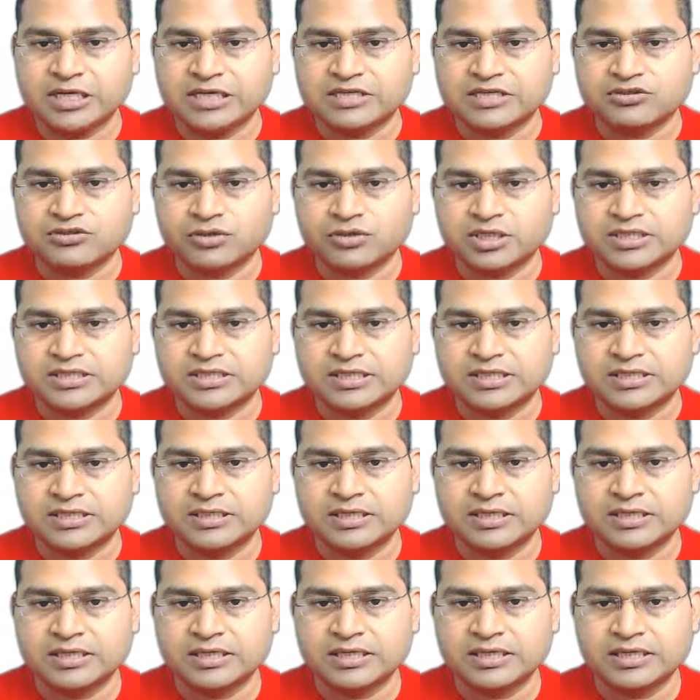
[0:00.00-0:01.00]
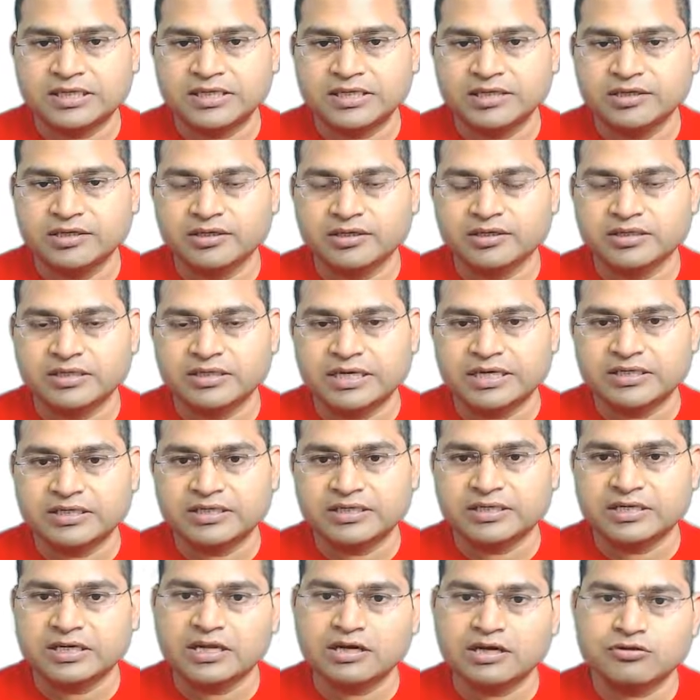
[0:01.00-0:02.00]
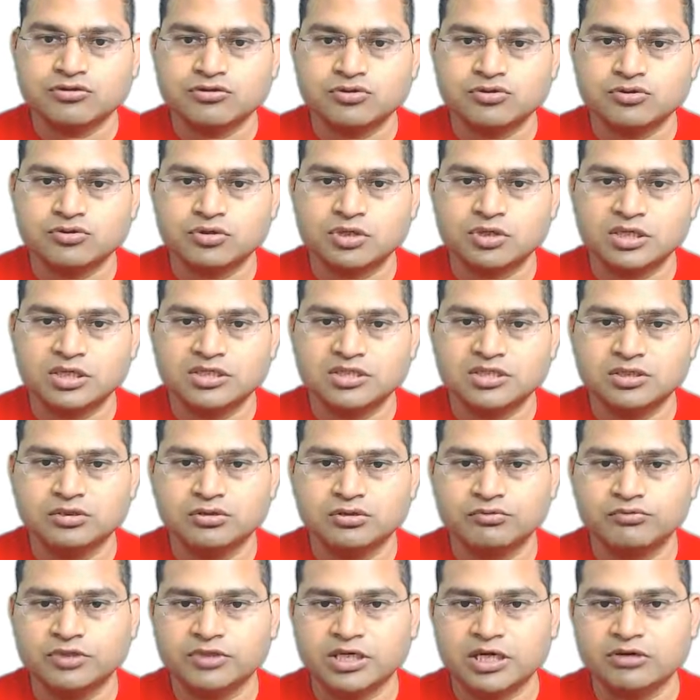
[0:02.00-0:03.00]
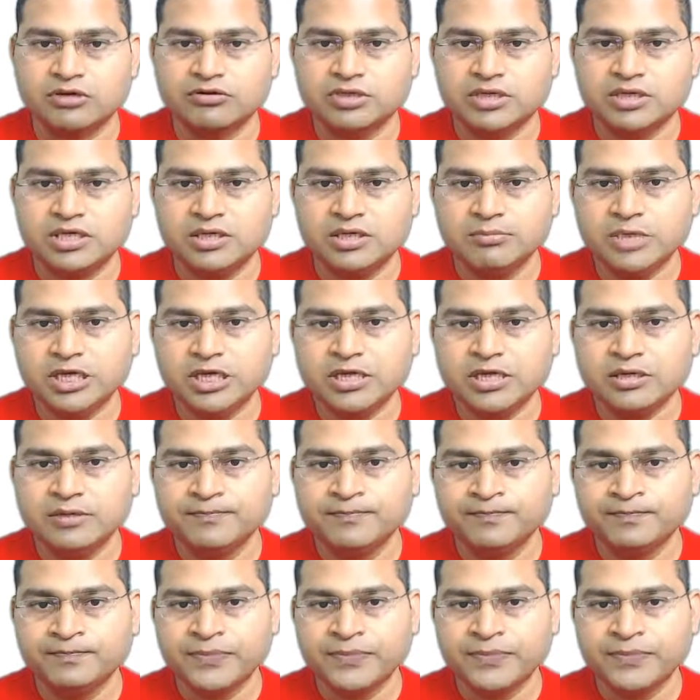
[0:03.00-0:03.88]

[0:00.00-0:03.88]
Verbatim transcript: As you can see the link here that it allows you to continue without email.